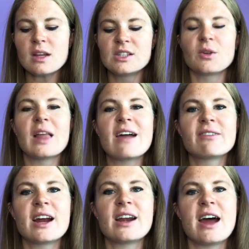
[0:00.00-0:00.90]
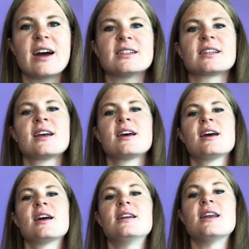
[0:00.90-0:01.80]
So Life 9 has
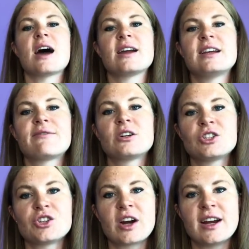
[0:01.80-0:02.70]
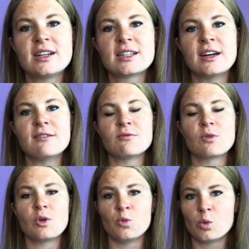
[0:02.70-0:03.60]
9 different strains of
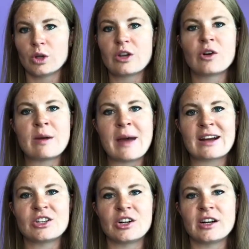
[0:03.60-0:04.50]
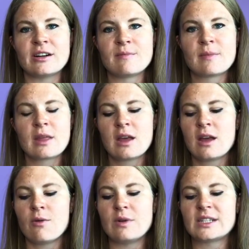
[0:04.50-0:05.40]
really great bacteria
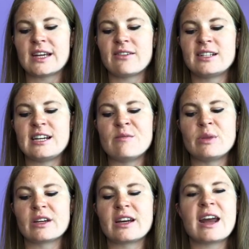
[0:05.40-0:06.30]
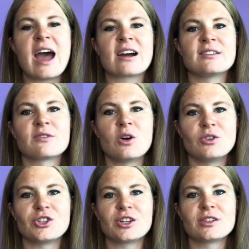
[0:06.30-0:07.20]
with 17 billion active
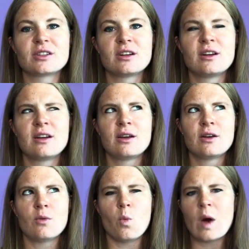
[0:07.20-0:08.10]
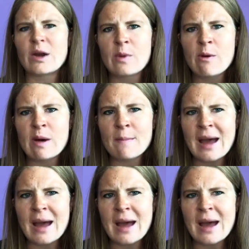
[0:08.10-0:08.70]
cultures. Why do we want